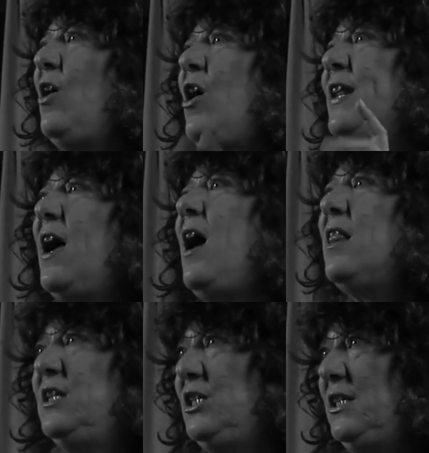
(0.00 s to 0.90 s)
into
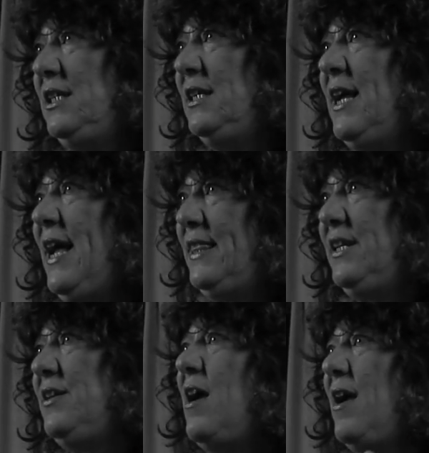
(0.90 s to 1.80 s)
audiology at
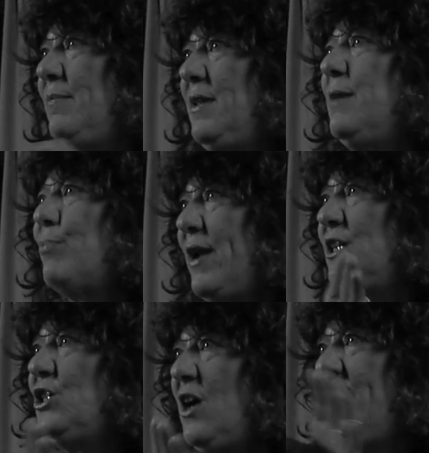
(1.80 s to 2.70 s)
the time, like
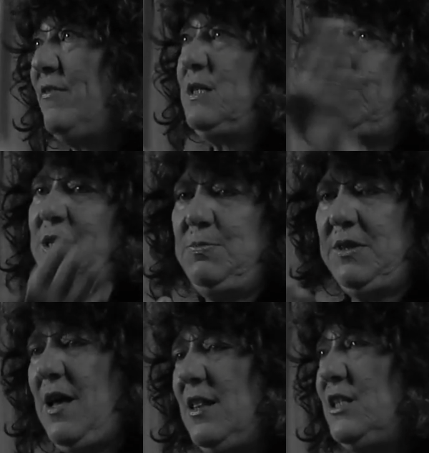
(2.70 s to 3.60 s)
branch off from speech
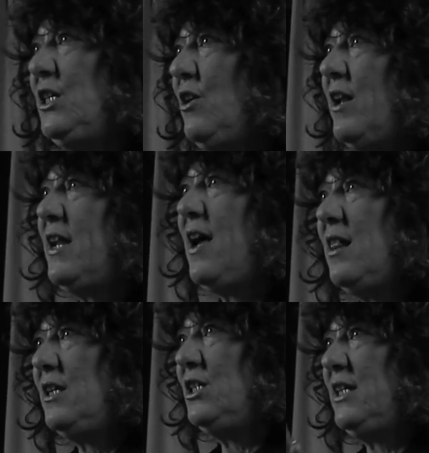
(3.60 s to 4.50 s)
pathology to
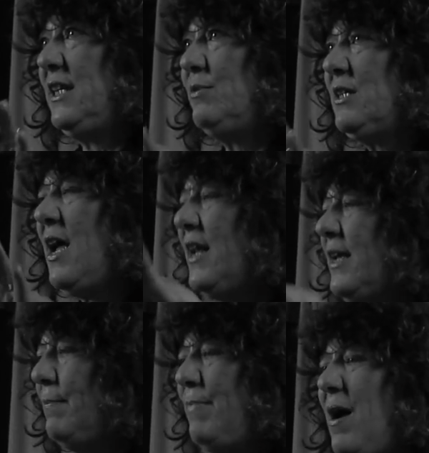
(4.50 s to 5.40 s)
audiology, and it was kind
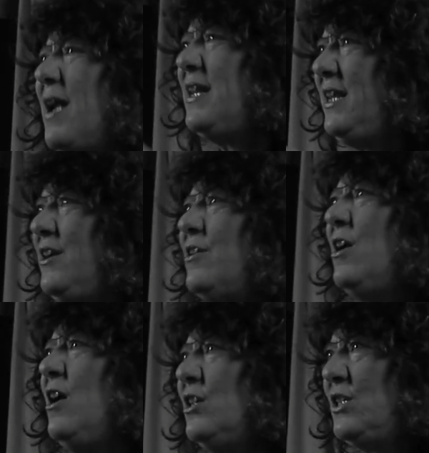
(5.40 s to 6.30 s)
of combined here.
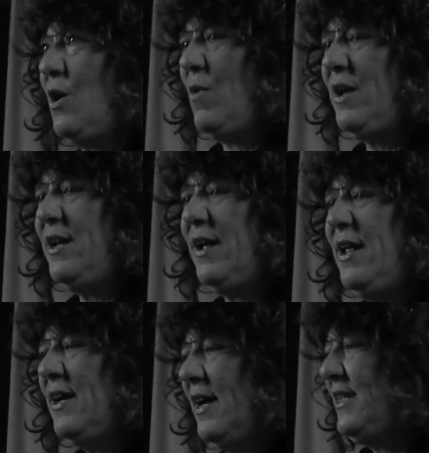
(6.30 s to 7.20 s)
So I wanted a,
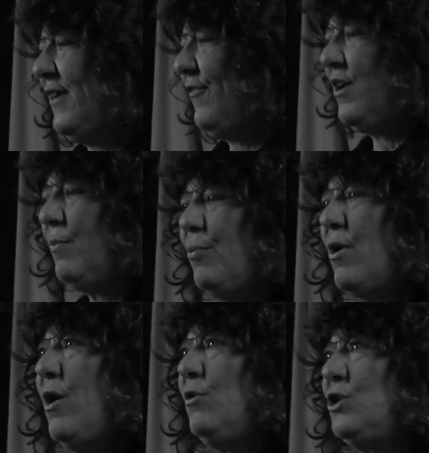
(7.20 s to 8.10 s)
a different
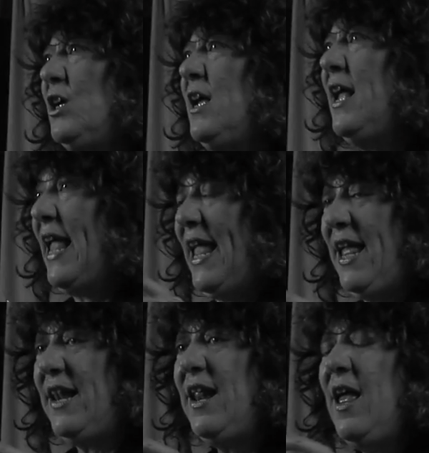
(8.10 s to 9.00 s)
approach.
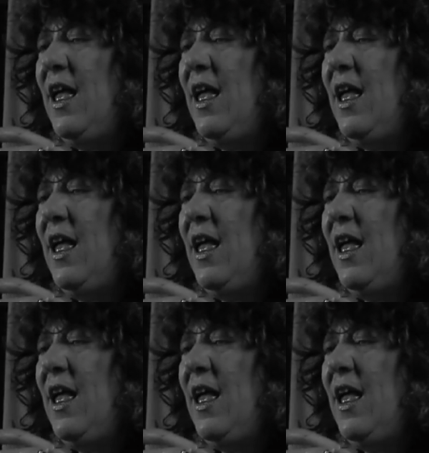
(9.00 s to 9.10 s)
And